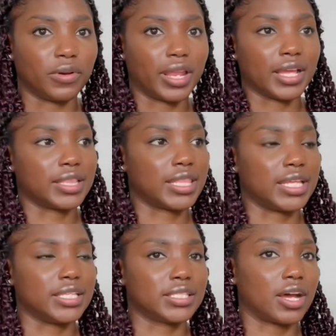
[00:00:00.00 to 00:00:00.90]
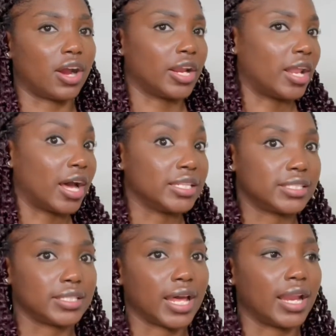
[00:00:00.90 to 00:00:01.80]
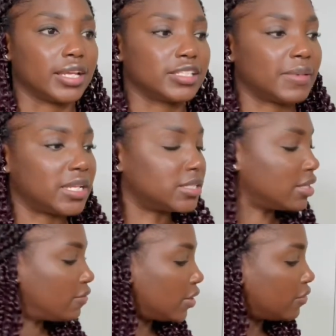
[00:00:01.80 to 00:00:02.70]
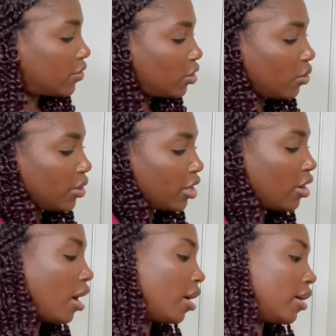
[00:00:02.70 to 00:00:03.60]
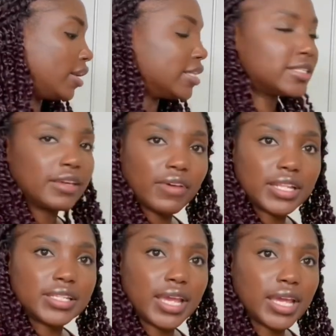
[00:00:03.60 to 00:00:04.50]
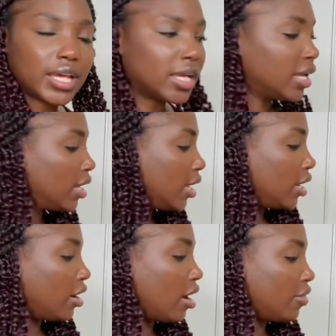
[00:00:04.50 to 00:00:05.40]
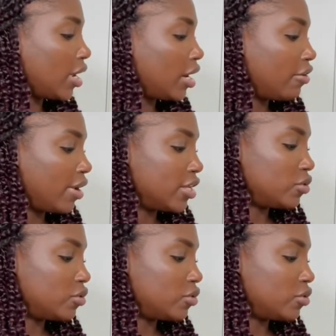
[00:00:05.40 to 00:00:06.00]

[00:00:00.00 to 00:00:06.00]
Like things are not that expensive, even though it's give and take. There are other areas